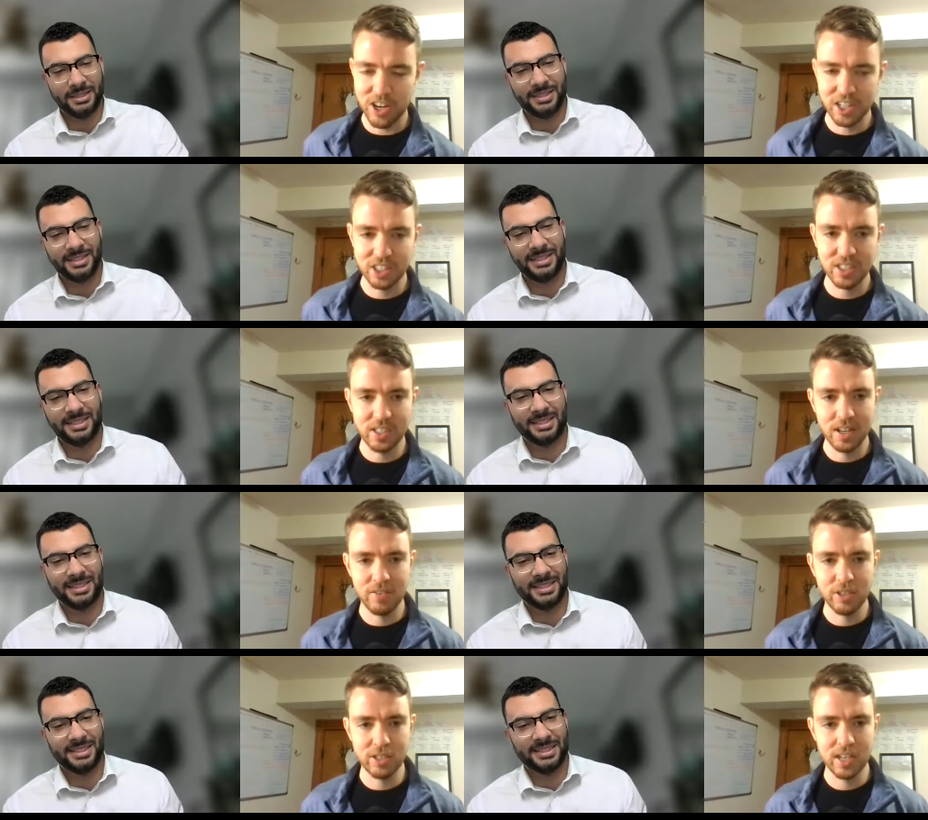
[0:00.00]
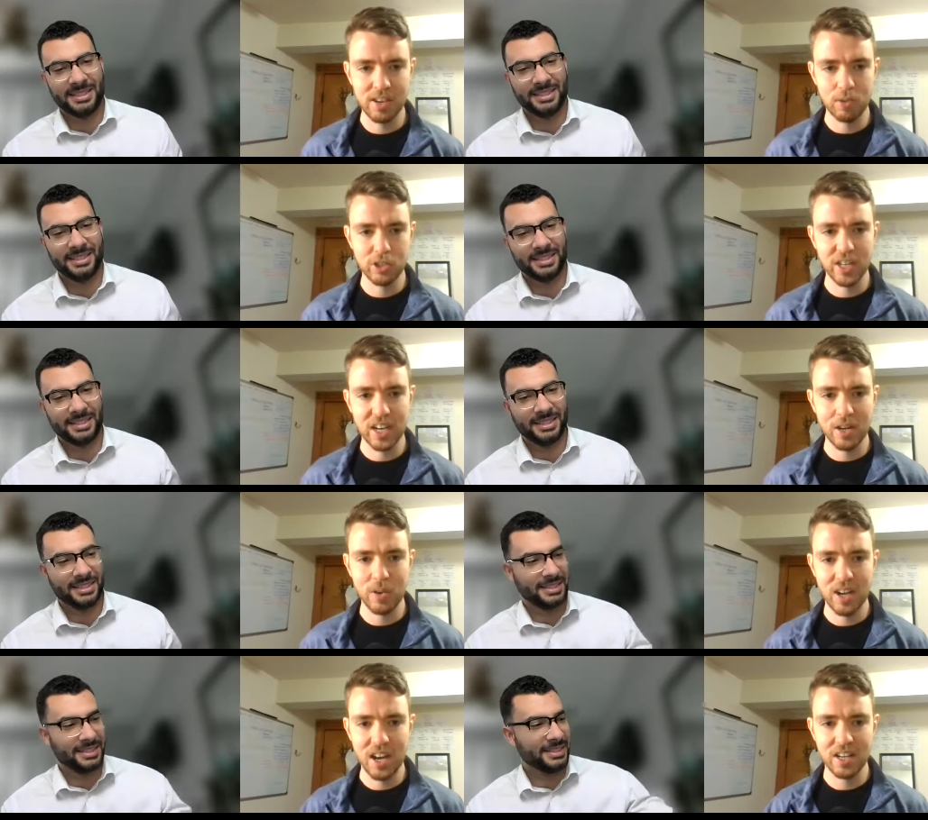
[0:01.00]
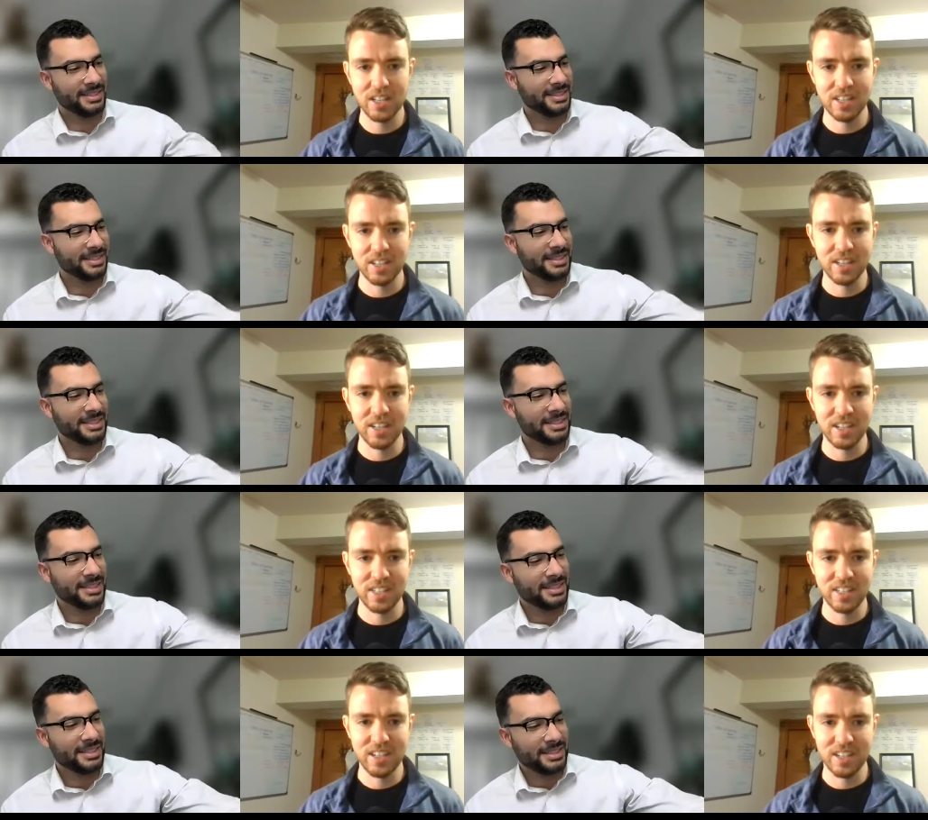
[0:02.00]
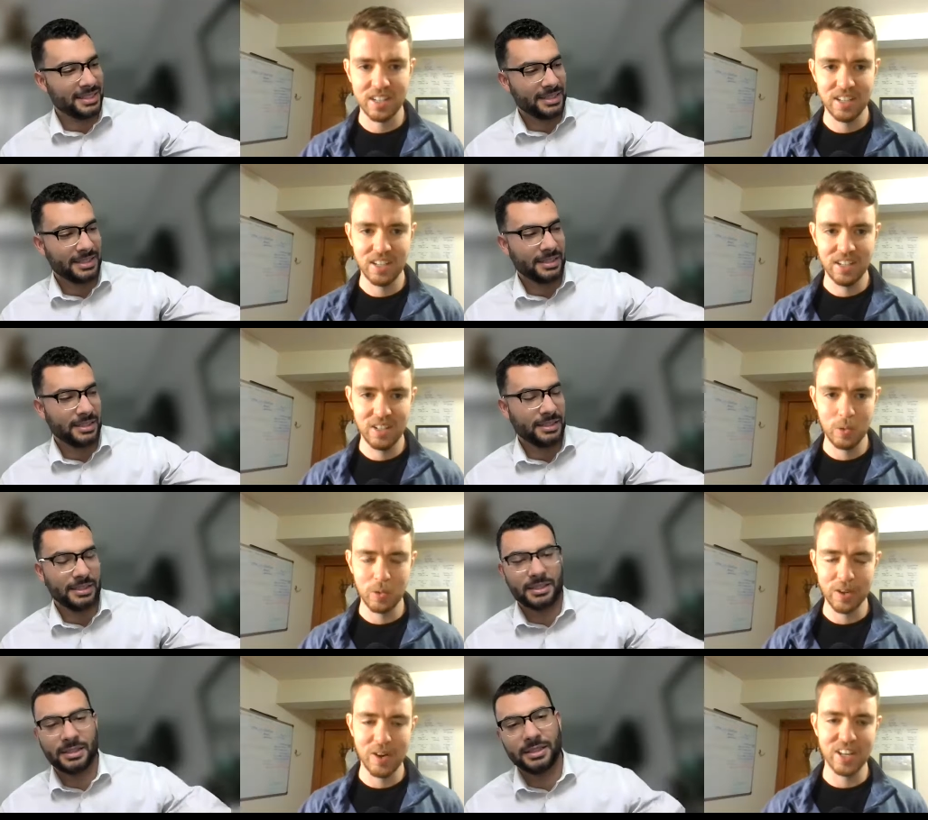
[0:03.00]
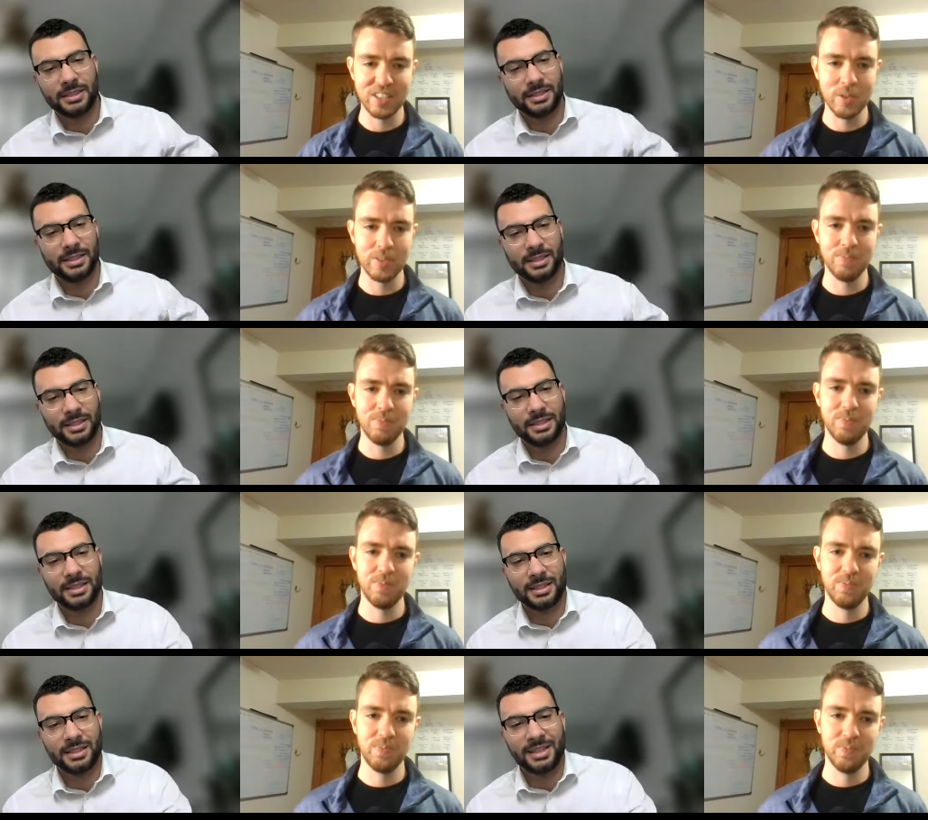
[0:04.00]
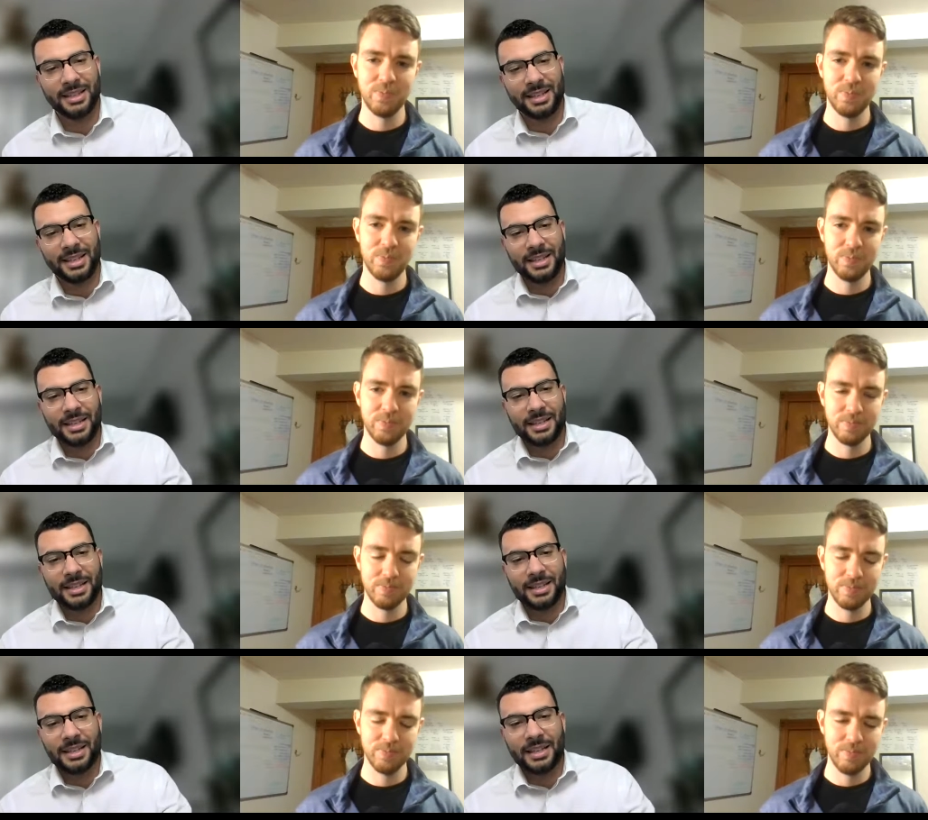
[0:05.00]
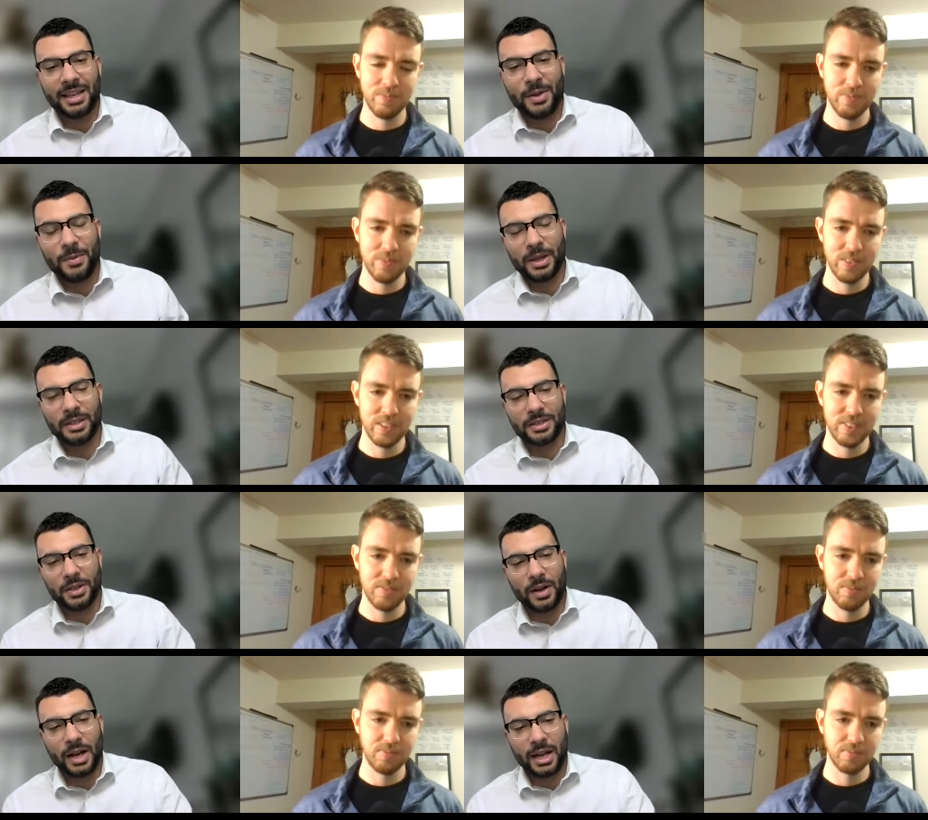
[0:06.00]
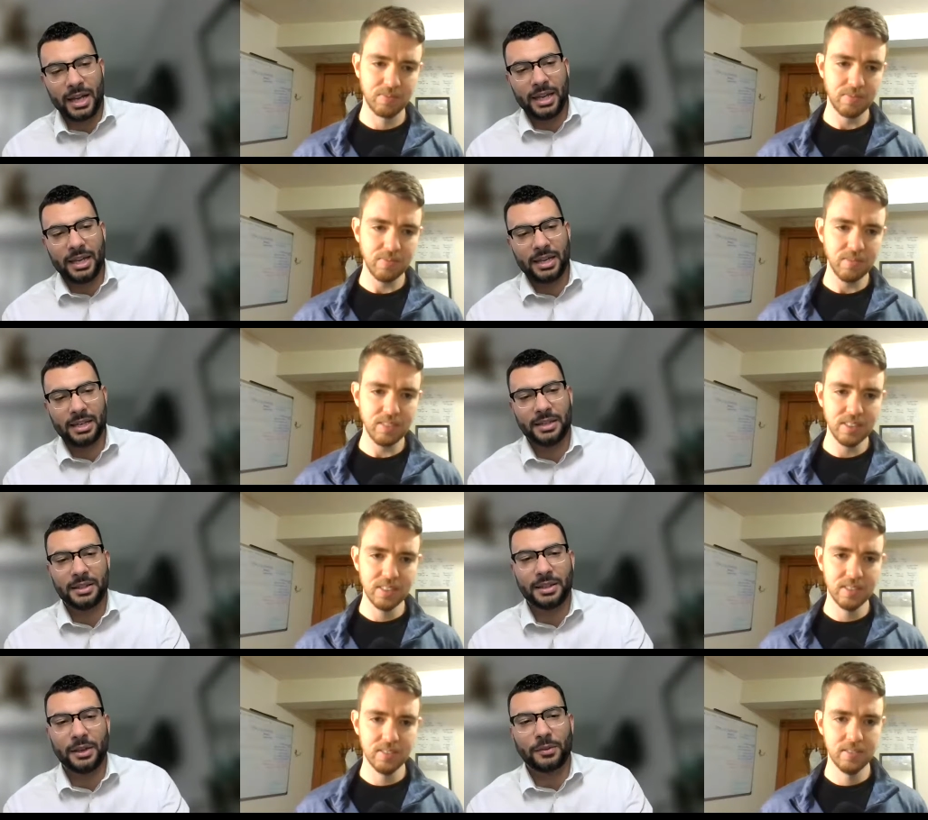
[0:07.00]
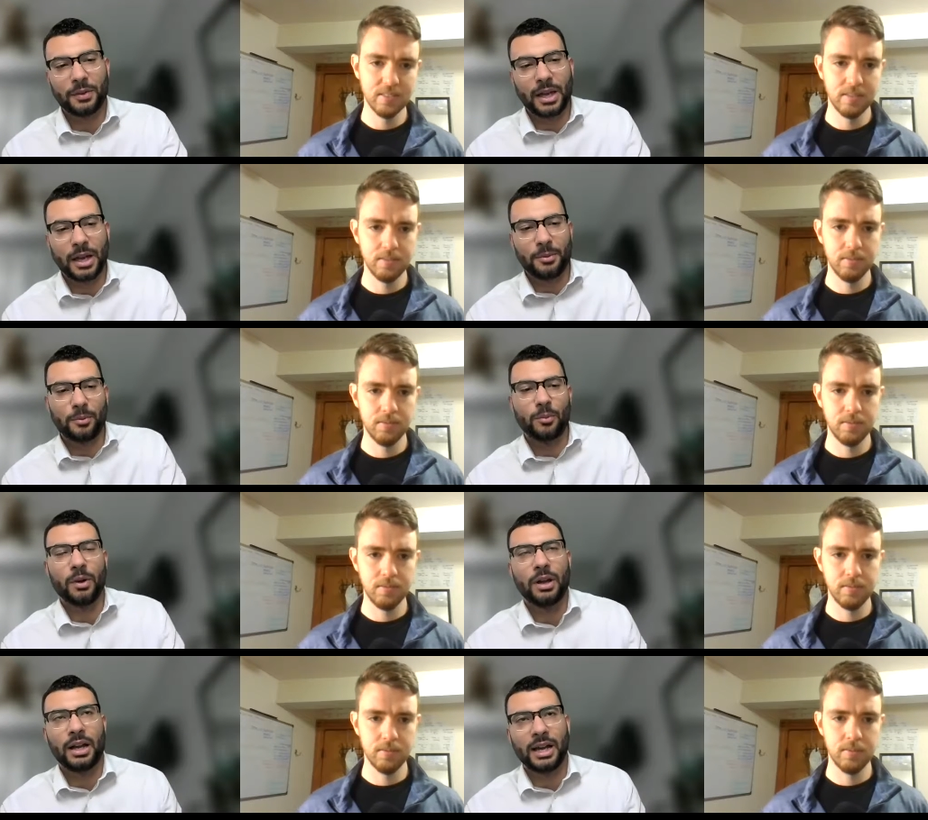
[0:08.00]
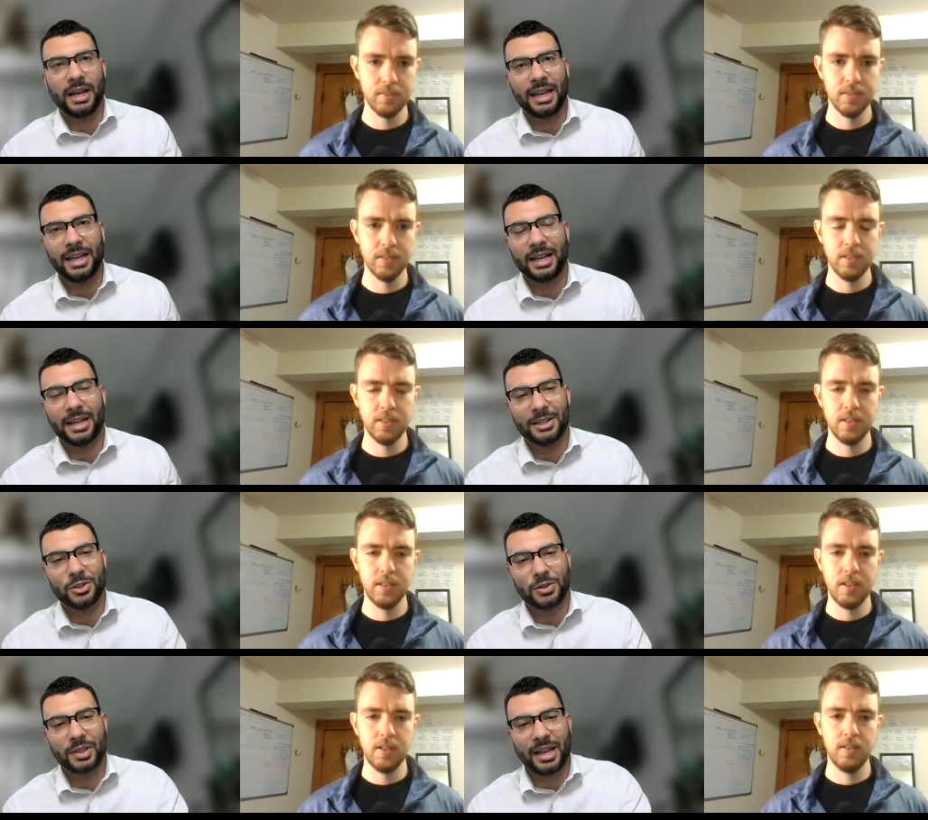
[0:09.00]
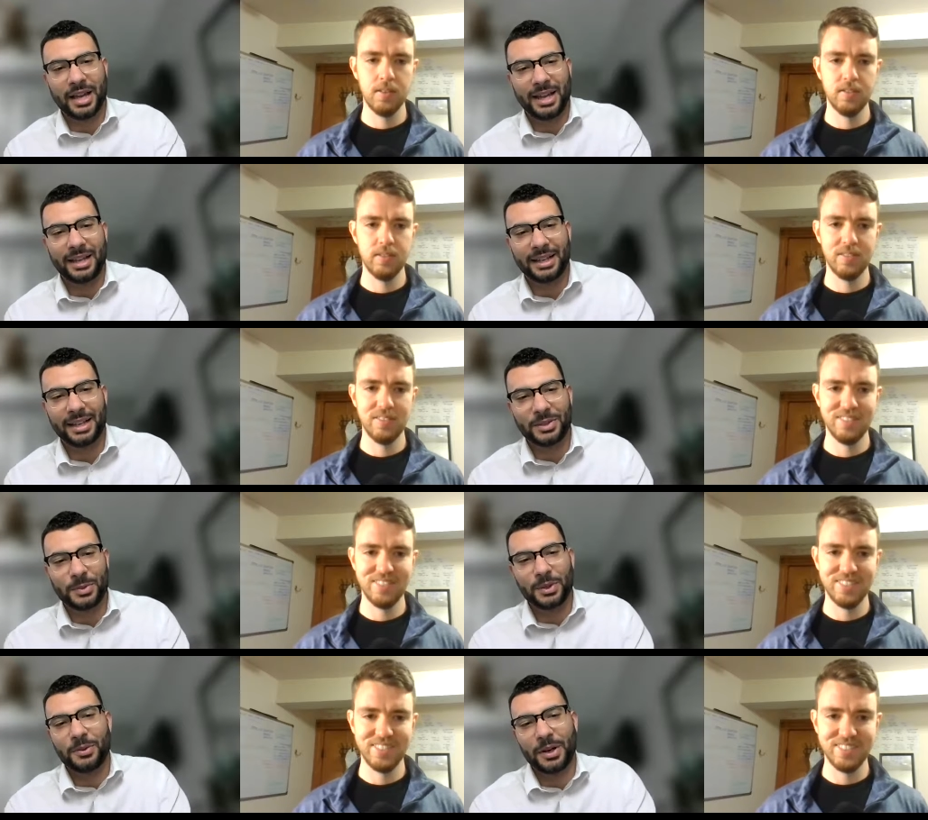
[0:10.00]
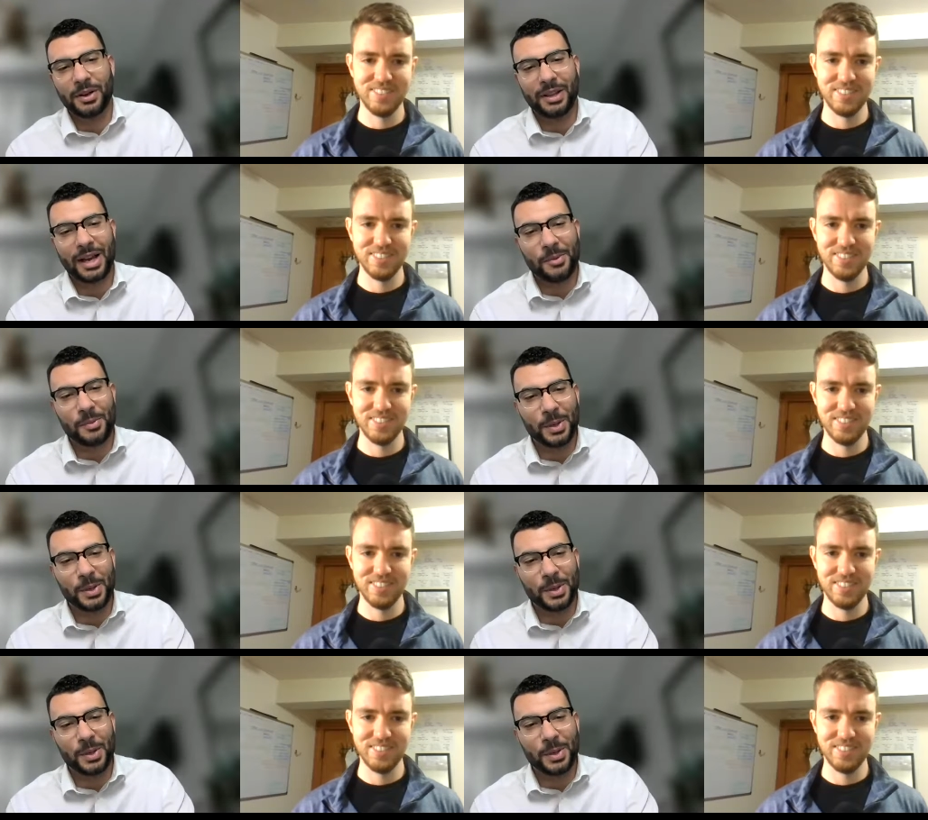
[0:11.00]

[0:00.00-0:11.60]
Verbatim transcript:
Speaker 1: introduction of yourself, what you got going on, and and uh, we'll get right into it.
Speaker 2: Yeah, man. So I thankfully I'm uh, in an industry that gets me in front of a lot of